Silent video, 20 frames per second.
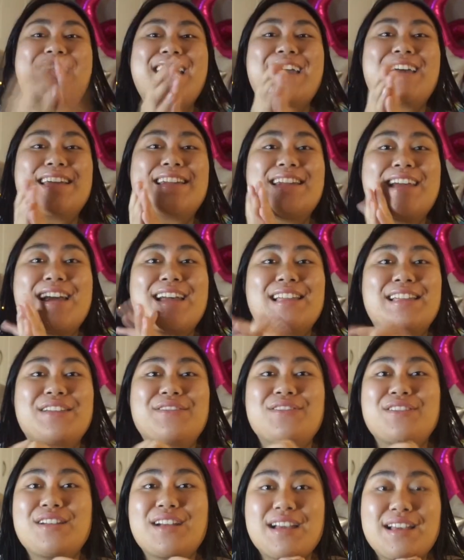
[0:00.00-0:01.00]
And I
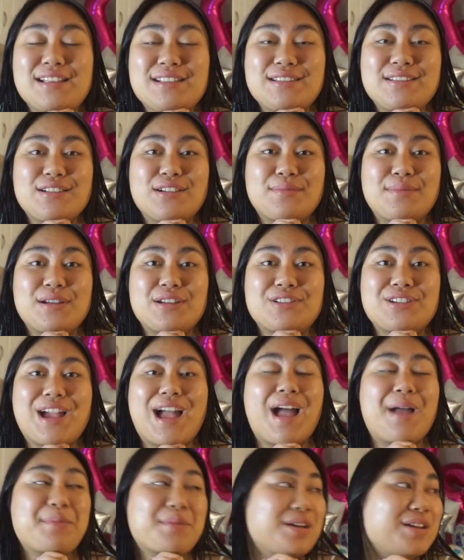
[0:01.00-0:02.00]
love you guys so much.
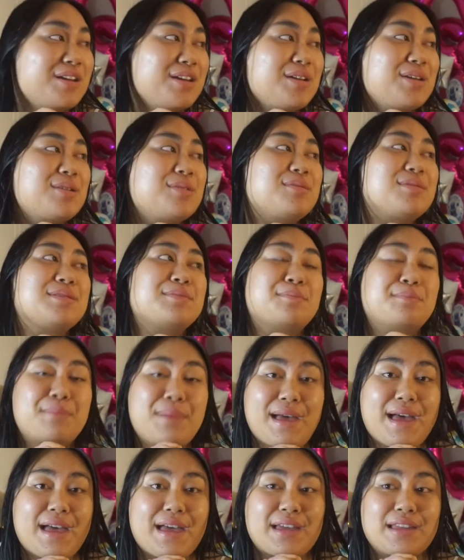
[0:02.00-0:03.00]
I'm gonna go to
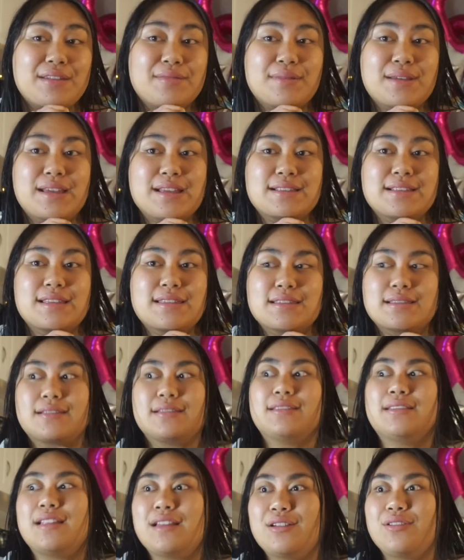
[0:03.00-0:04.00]
bed because it's
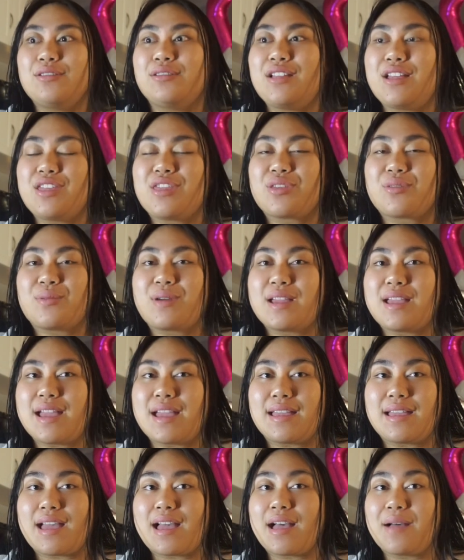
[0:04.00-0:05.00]
literally 3
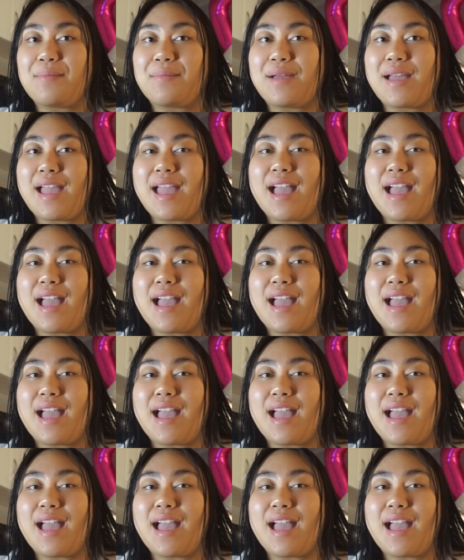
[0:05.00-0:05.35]
a.m.